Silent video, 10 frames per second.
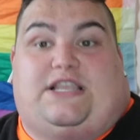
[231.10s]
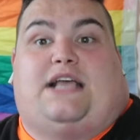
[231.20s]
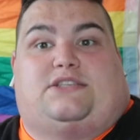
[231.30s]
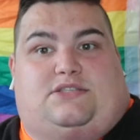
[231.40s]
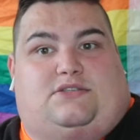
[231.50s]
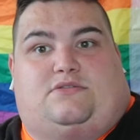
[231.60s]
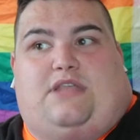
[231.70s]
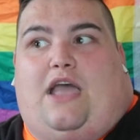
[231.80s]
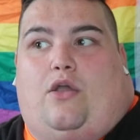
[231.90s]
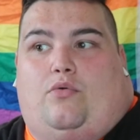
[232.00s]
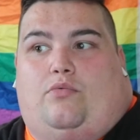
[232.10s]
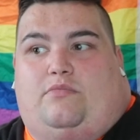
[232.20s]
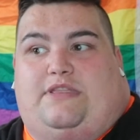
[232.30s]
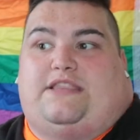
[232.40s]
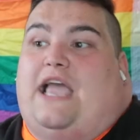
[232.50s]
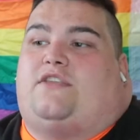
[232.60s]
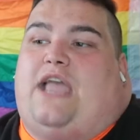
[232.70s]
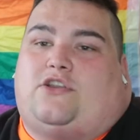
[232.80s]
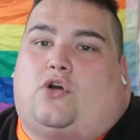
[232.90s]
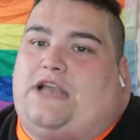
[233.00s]
that's how
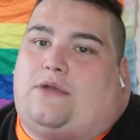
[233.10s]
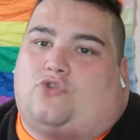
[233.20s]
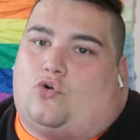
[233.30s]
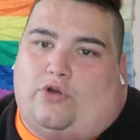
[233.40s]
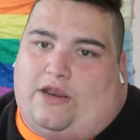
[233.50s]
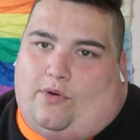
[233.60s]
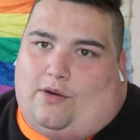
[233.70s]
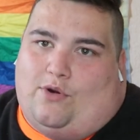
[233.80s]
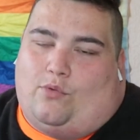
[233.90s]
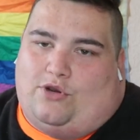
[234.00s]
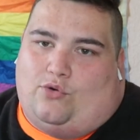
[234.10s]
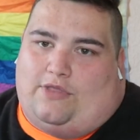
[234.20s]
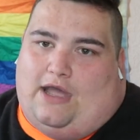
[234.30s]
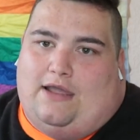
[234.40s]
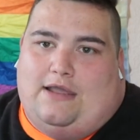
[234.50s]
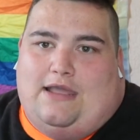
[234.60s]
TikTok now is not going anywhere. We know that.